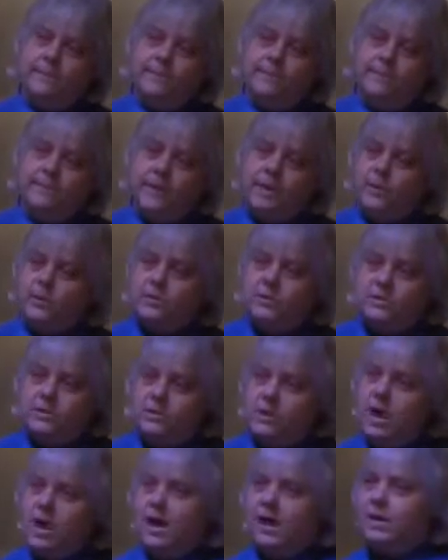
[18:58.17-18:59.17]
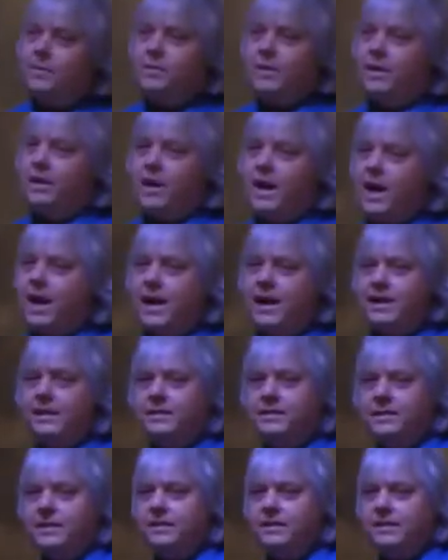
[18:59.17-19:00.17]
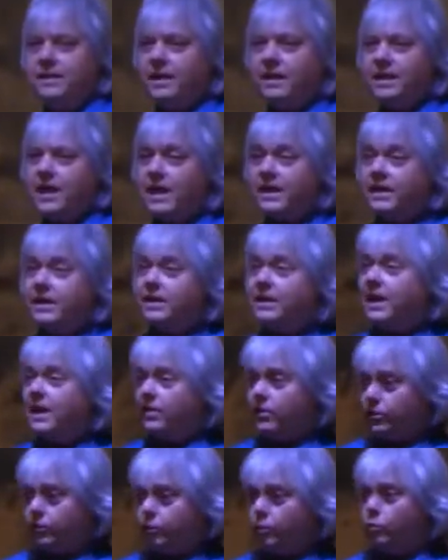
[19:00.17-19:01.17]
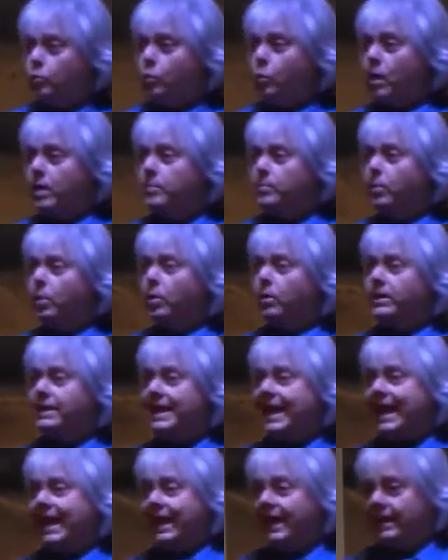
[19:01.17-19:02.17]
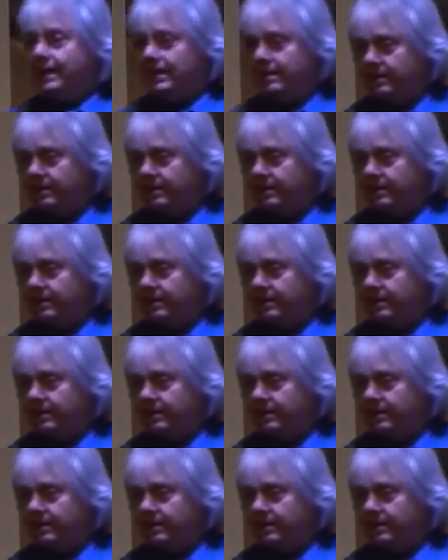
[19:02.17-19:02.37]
There was a time that I didn't think I could get through one more day